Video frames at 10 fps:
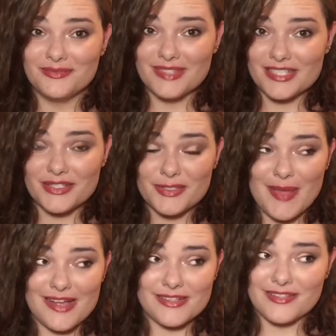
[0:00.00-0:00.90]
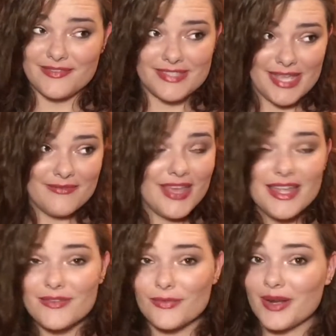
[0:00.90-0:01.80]
This goes back on the same
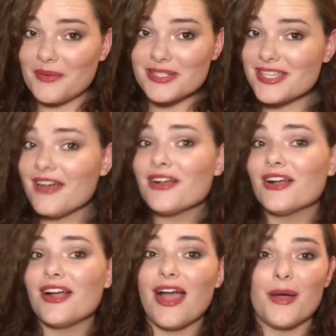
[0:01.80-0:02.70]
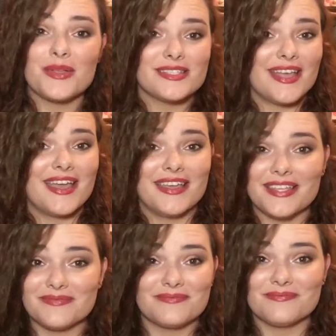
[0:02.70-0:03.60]
vein of when I was younger. I was
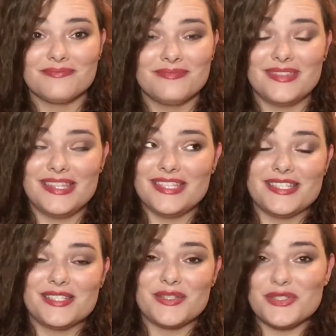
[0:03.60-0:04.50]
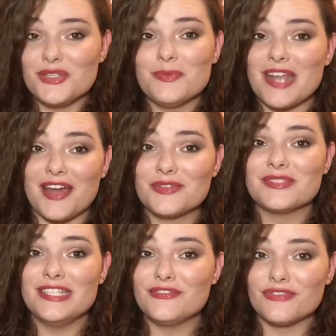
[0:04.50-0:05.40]
like, this is so stupid. I don't
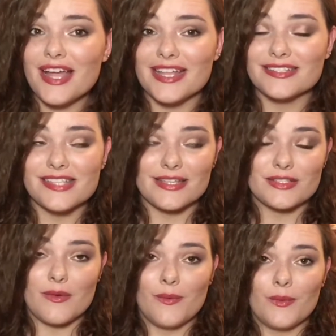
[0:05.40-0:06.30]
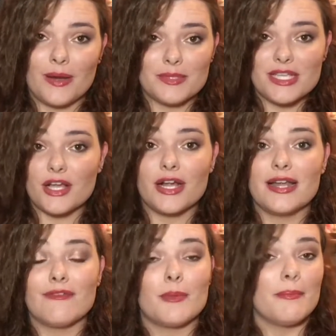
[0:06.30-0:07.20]
need friends. And so when I was younger, I
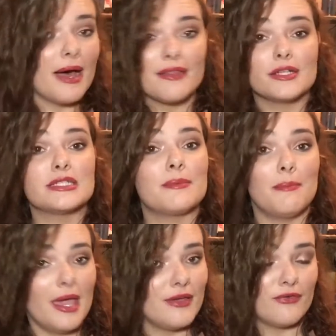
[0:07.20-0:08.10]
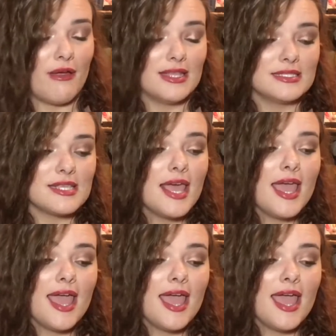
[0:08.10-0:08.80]
never bothered to make friends.